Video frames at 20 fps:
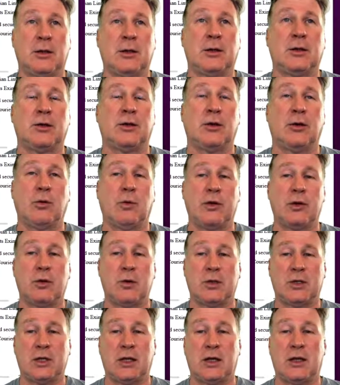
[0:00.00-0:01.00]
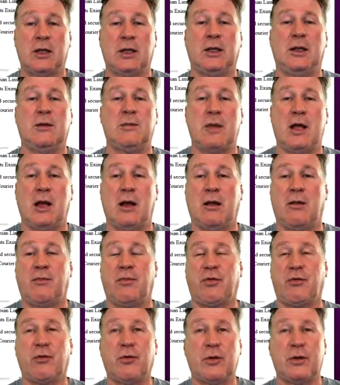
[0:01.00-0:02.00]
So when you send email
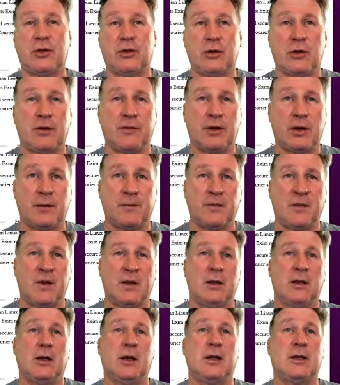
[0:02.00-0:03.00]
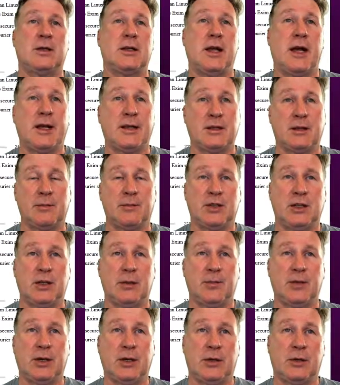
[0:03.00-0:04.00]
through the server, it's
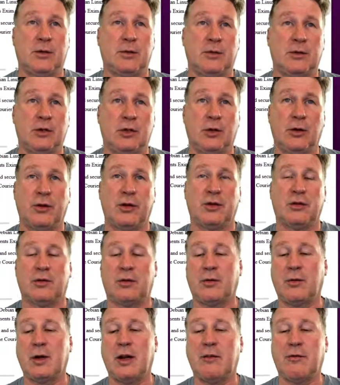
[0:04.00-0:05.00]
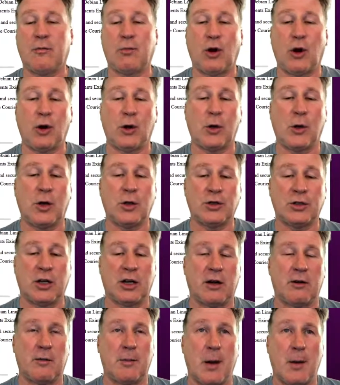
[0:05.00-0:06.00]
SMTP. So there's 3 different protocols you got
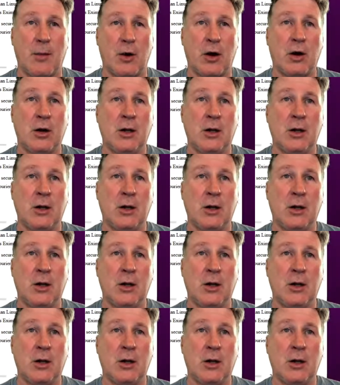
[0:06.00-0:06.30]
to remember.